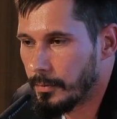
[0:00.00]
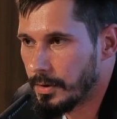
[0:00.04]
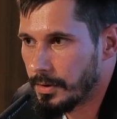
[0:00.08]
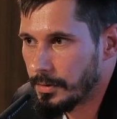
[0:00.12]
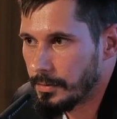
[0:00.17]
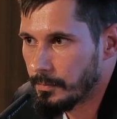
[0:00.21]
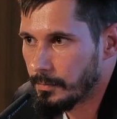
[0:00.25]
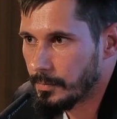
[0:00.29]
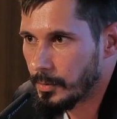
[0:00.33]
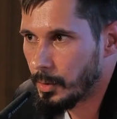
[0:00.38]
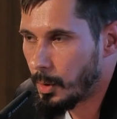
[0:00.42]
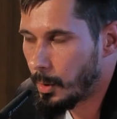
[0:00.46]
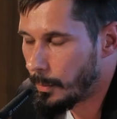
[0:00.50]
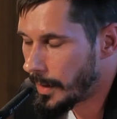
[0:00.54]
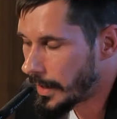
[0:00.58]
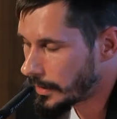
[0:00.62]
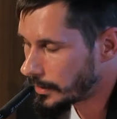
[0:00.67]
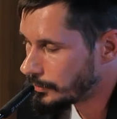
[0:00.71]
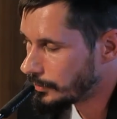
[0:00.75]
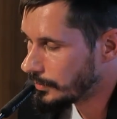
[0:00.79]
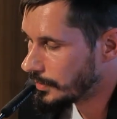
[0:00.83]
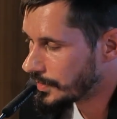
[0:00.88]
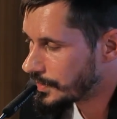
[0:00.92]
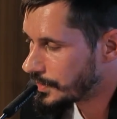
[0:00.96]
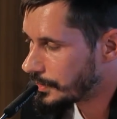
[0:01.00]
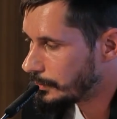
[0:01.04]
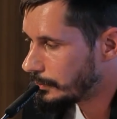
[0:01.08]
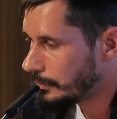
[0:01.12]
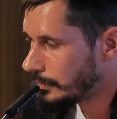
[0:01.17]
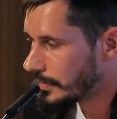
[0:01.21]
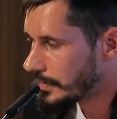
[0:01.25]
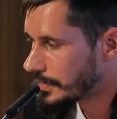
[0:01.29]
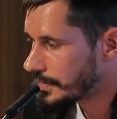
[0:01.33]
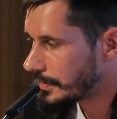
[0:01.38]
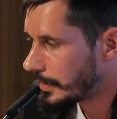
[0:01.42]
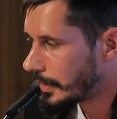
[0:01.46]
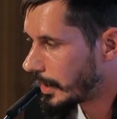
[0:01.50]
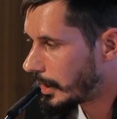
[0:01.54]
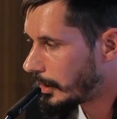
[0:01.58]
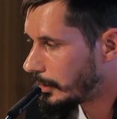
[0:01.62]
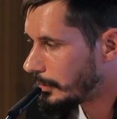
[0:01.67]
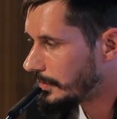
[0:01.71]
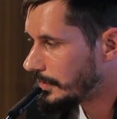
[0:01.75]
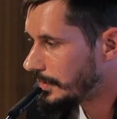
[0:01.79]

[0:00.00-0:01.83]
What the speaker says: we to go back to the students now,